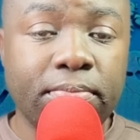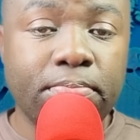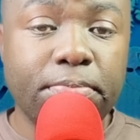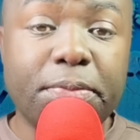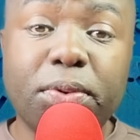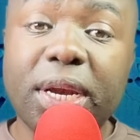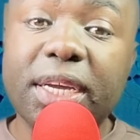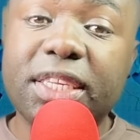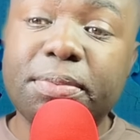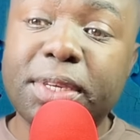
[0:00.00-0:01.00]
People
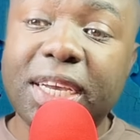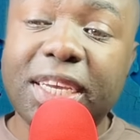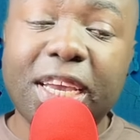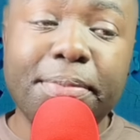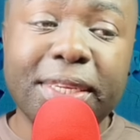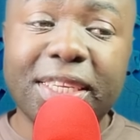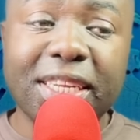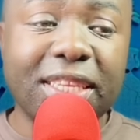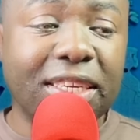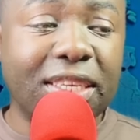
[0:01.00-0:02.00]
like Sibiya came and
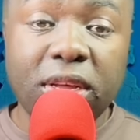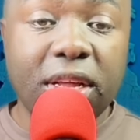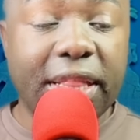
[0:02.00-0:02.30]
said that